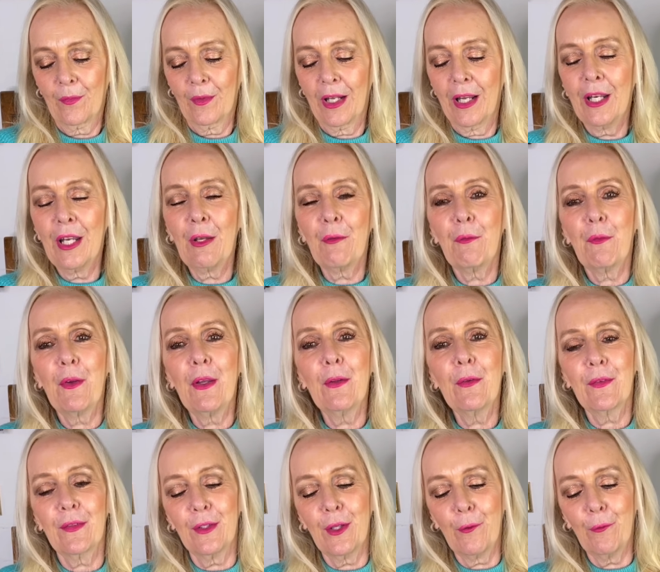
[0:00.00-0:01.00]
And it
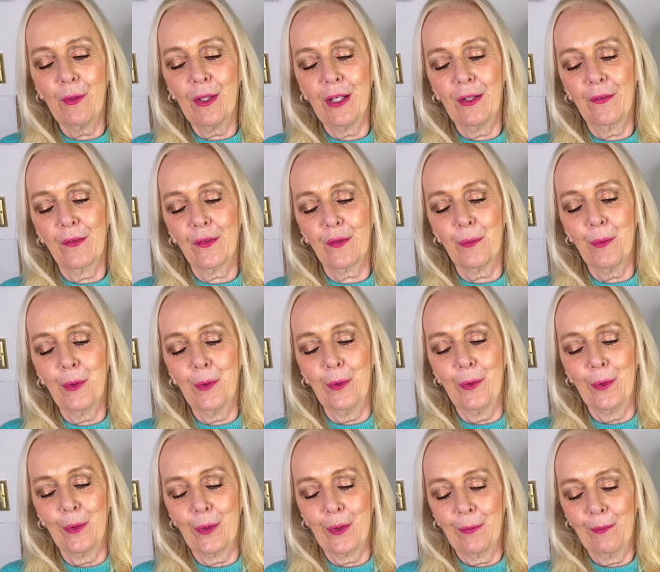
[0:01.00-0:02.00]
feels lovely and
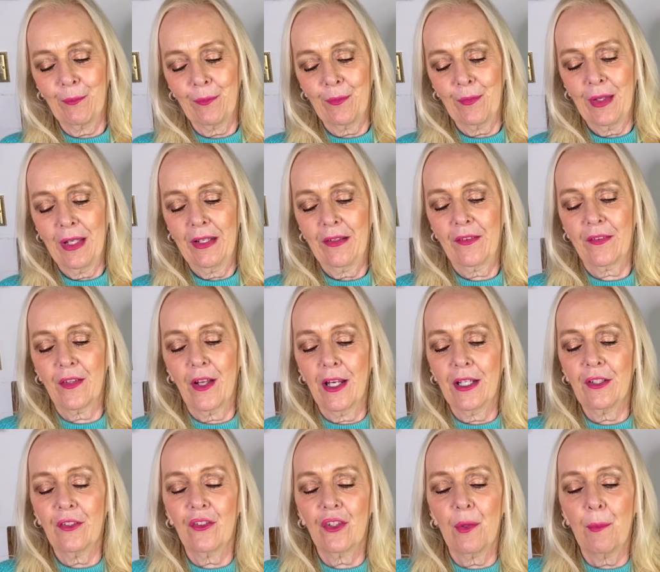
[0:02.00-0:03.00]
smooth.
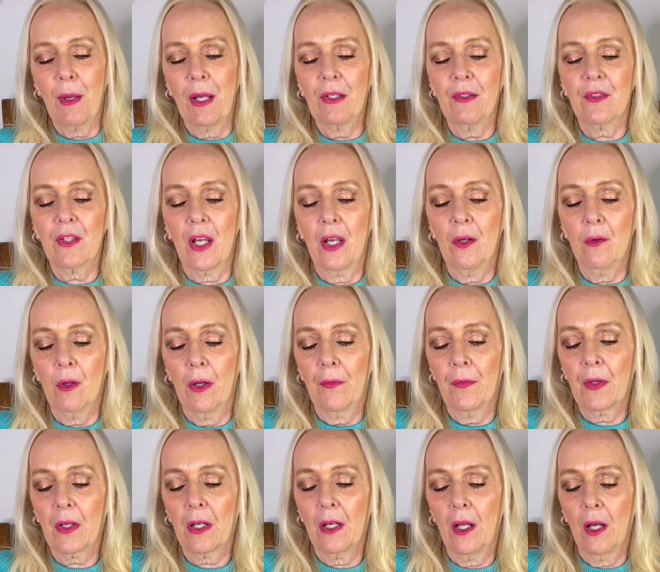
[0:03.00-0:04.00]
Signed Chimento on
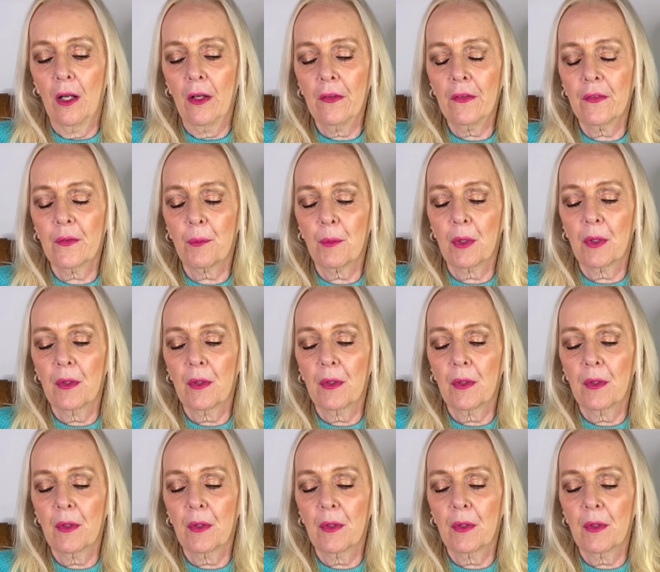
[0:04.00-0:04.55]
the clasp.